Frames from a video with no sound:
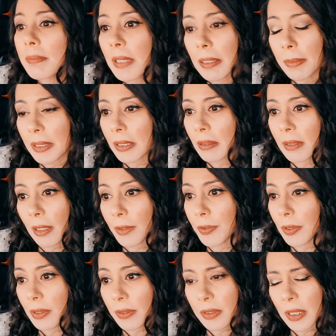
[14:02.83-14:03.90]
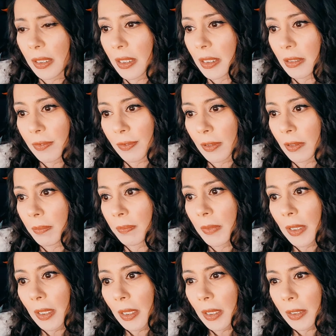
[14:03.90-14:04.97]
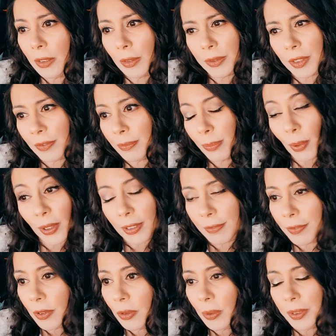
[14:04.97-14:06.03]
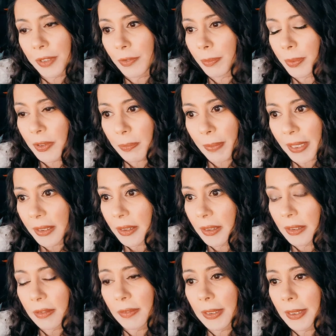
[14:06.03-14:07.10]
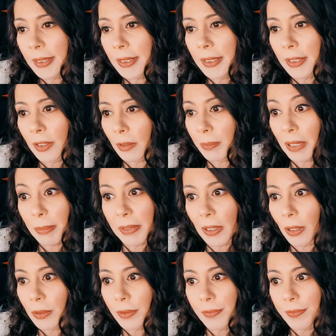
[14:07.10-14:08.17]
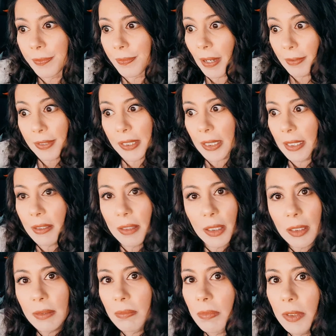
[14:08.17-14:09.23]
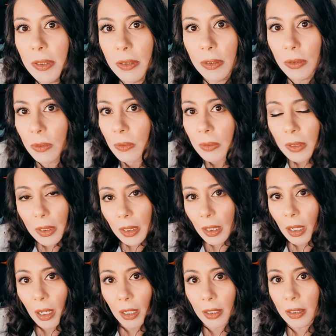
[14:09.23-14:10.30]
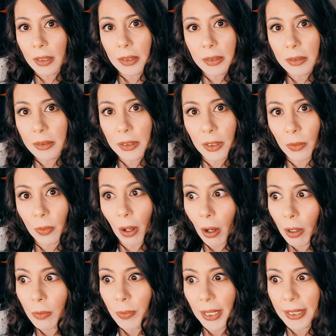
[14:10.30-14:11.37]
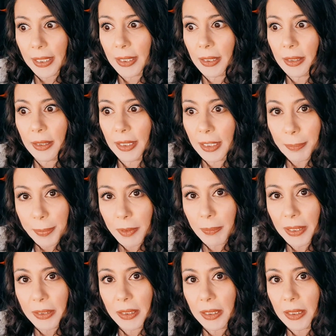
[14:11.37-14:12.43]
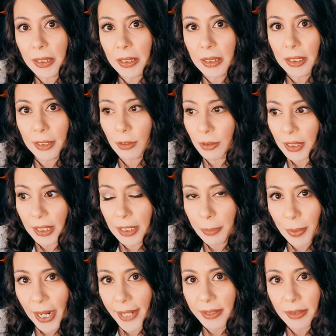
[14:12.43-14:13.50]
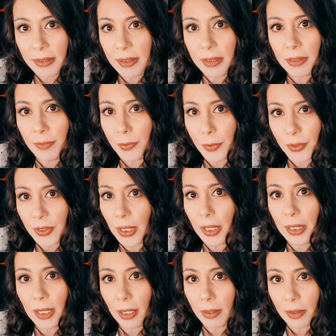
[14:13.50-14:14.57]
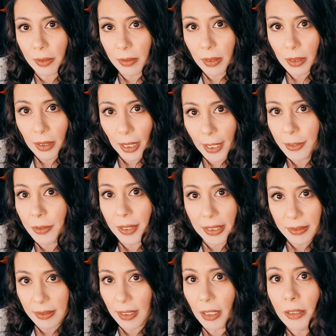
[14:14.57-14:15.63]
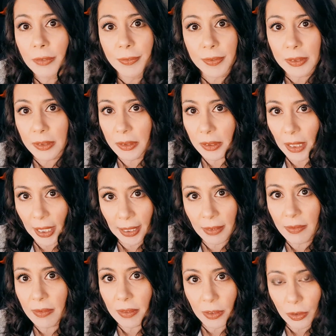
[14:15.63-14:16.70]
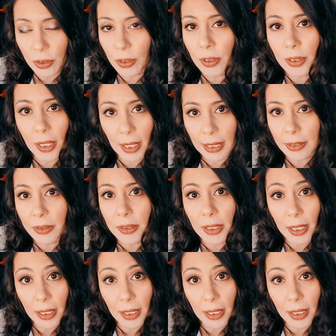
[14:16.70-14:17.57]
maybe allows you to see things from, a different point of view, a different perspective. Maybe all of everything I said, you are, already implementing in your daily practices of understanding how to honor thyself, and hence in turn honor